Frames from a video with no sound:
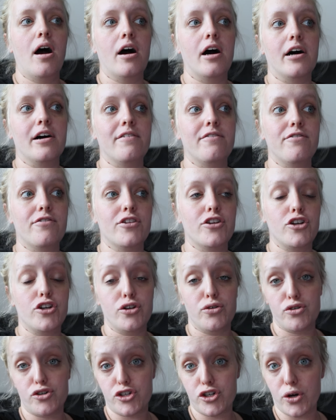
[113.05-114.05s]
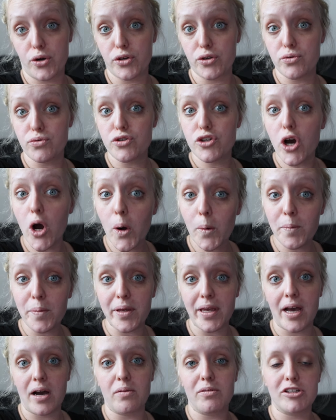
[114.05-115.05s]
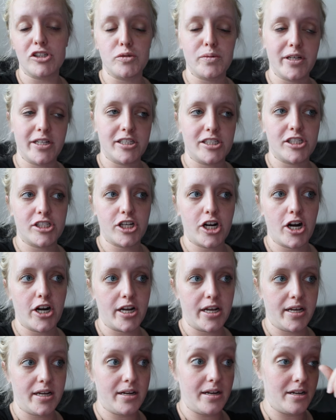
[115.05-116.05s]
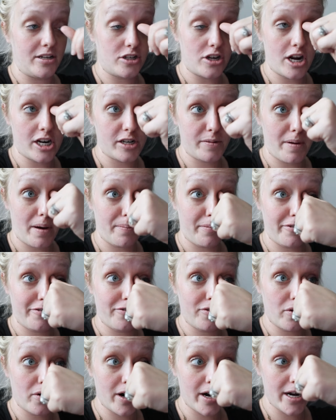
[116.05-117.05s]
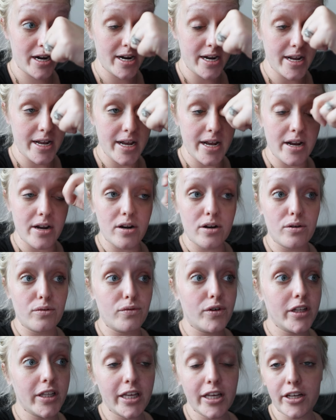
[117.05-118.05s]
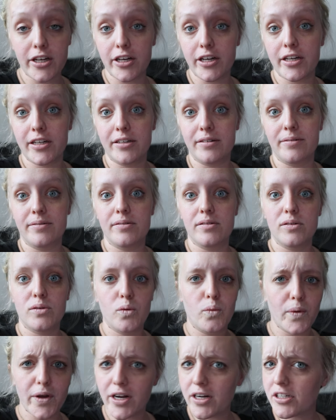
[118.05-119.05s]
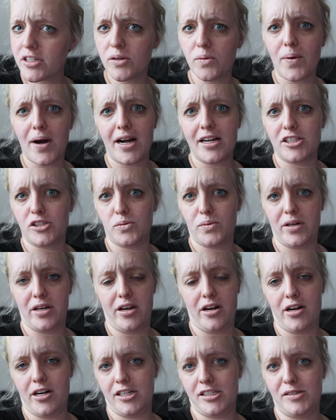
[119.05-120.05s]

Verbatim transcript: of the new show Utopia, which we had started and talked about before really good. Weird to watch when you're